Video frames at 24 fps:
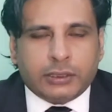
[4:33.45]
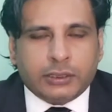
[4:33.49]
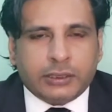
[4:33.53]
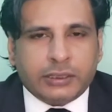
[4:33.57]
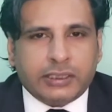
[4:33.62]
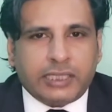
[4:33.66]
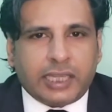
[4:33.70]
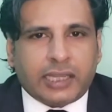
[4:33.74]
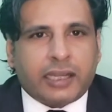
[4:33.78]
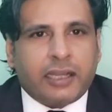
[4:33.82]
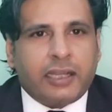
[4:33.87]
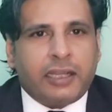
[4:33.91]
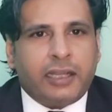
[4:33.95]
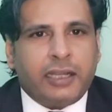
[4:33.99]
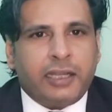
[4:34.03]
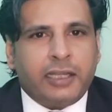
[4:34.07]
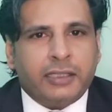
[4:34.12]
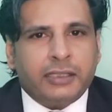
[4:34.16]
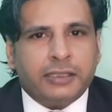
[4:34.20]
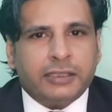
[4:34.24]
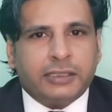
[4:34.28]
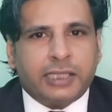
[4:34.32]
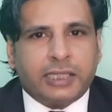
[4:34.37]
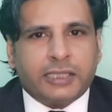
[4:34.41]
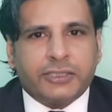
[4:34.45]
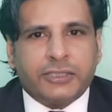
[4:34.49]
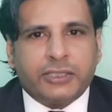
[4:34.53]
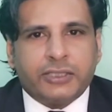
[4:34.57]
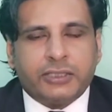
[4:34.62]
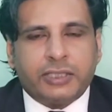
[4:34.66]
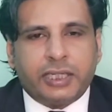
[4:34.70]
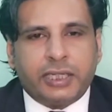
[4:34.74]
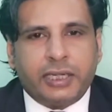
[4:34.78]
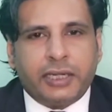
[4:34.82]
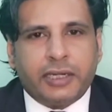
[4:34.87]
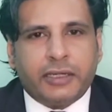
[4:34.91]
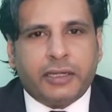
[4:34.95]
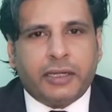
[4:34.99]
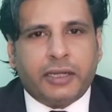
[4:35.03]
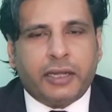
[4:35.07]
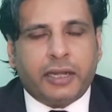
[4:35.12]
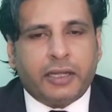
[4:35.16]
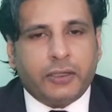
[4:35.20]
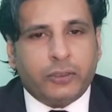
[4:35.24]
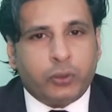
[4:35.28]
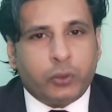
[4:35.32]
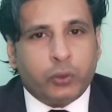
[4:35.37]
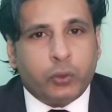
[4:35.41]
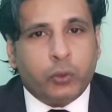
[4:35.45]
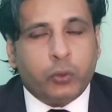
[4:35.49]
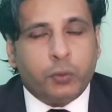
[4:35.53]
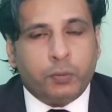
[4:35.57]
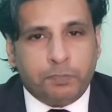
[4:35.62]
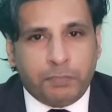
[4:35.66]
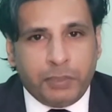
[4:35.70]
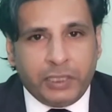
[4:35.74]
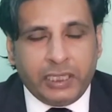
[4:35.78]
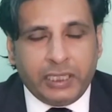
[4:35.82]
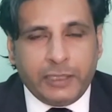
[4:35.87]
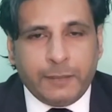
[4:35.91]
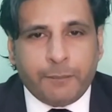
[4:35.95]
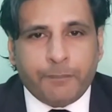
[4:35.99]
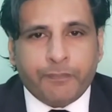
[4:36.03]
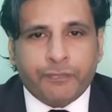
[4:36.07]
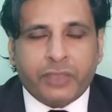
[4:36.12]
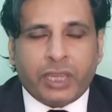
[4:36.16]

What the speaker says: Secondly, section 302B,